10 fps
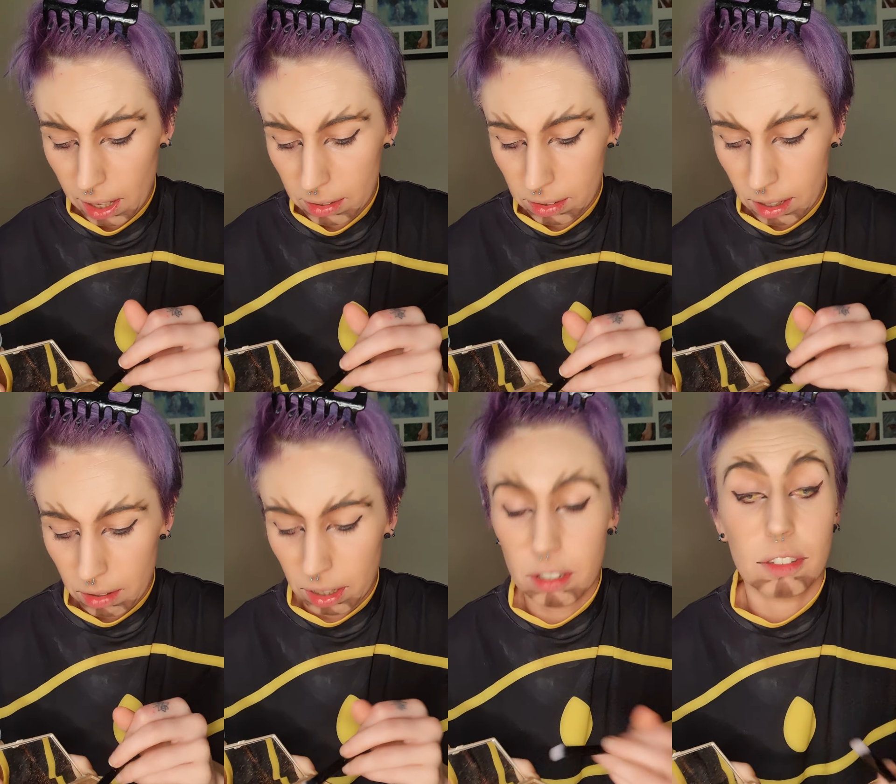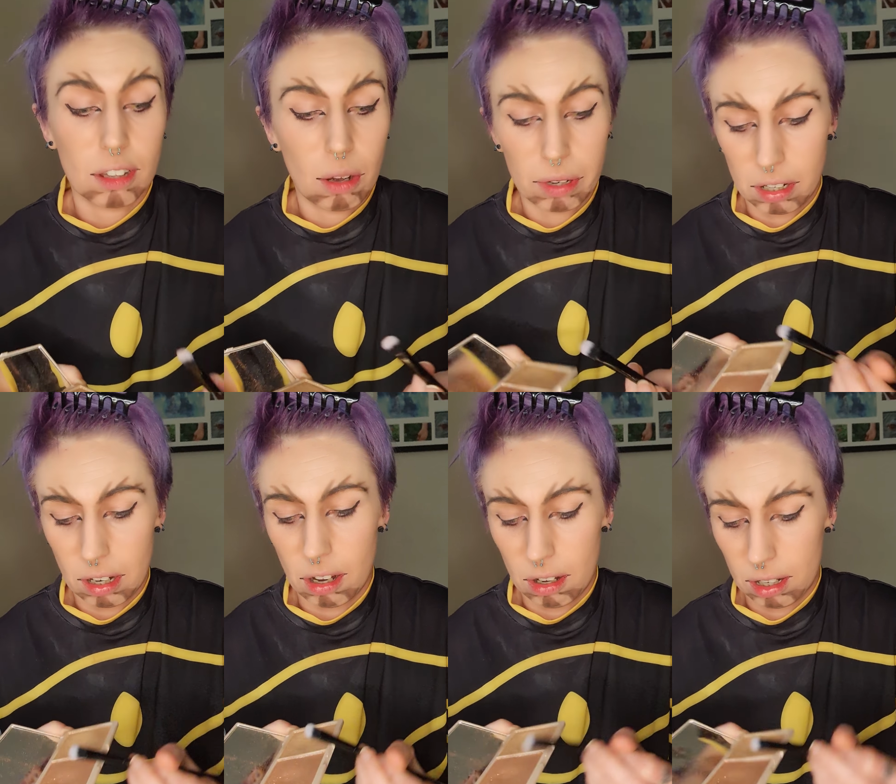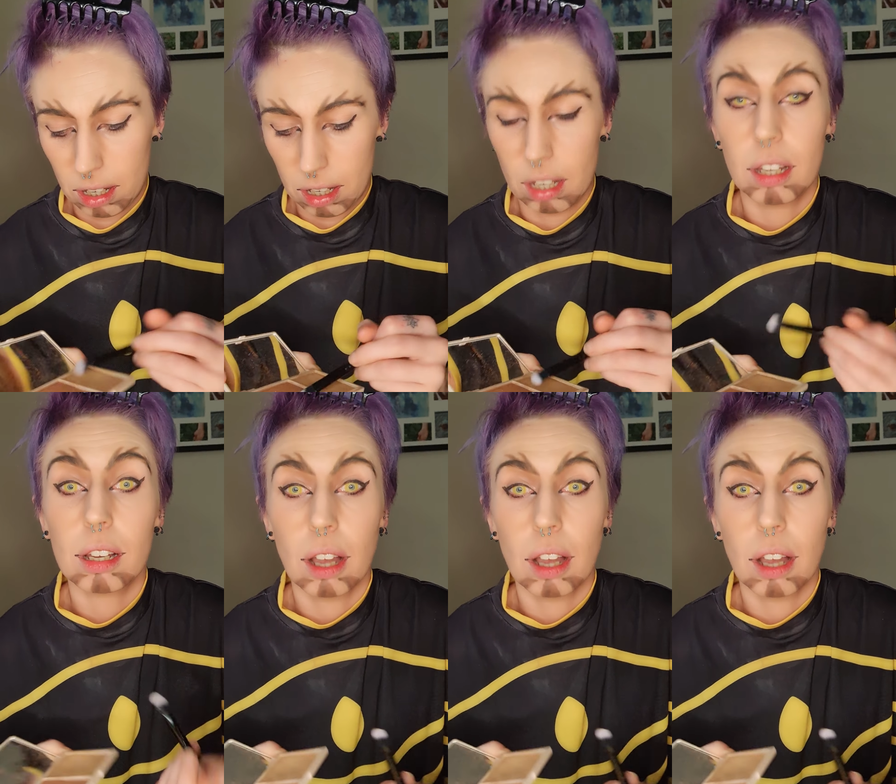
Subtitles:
So I'm going to start with the dark, go